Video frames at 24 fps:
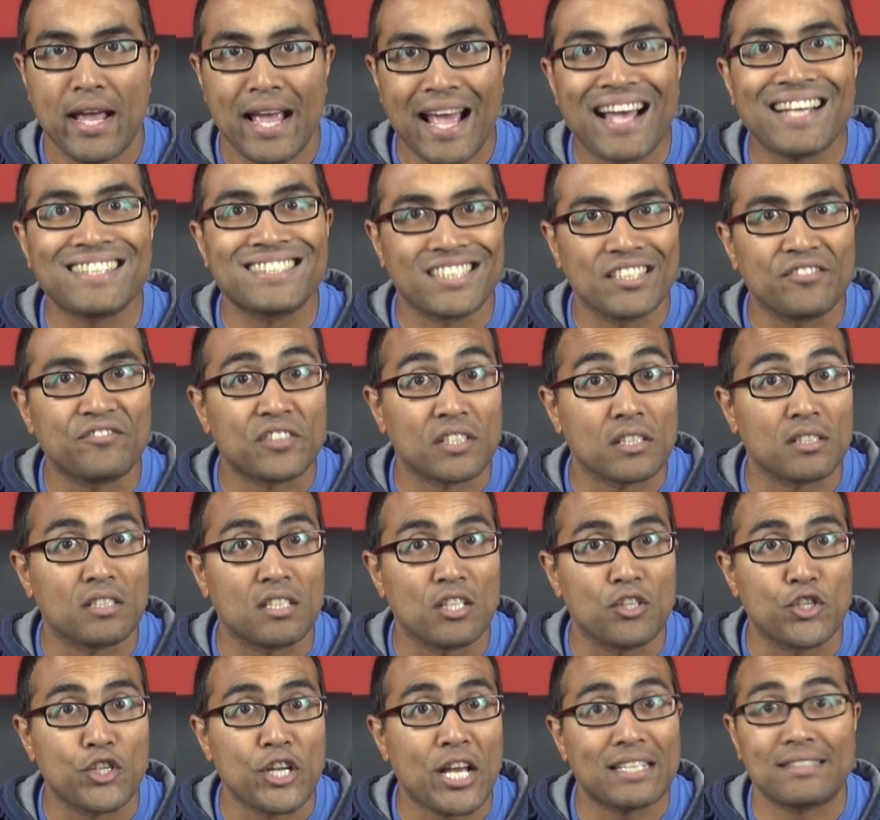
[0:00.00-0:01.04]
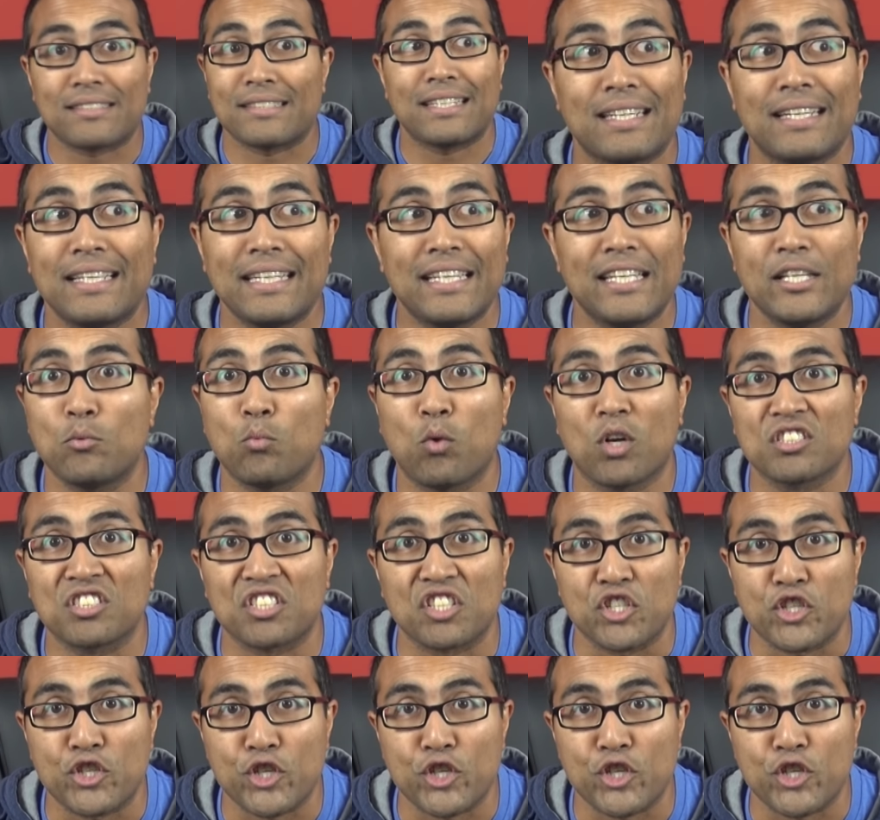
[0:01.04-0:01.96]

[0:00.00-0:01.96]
as if to suggest he wasn't